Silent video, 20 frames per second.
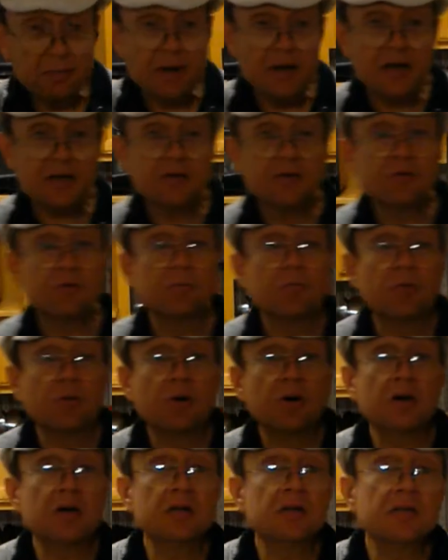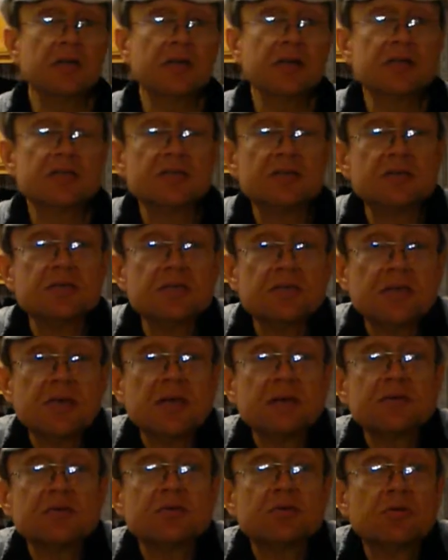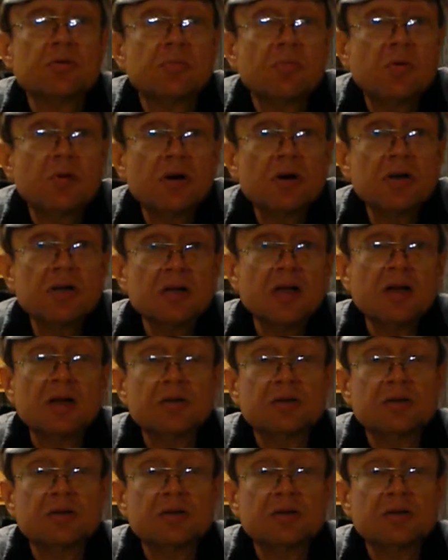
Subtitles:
come back to a boil. As soon as it comes to a boil,